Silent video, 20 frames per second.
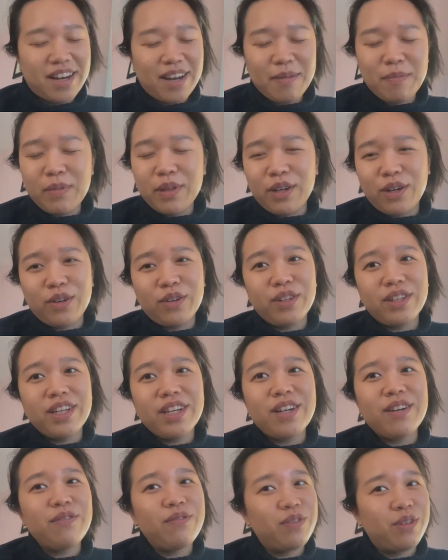I'm literally
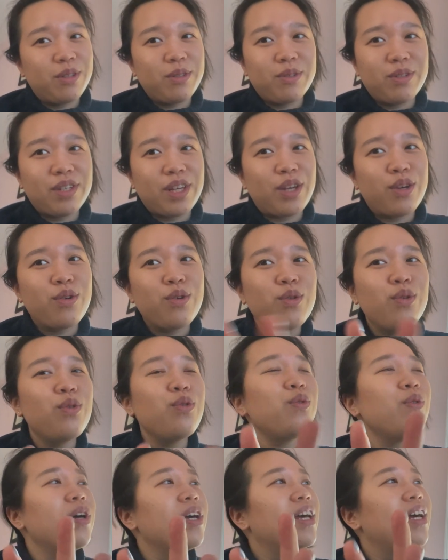confused. Like,
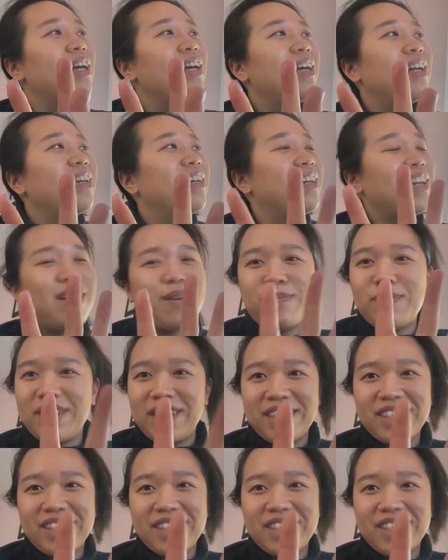who named these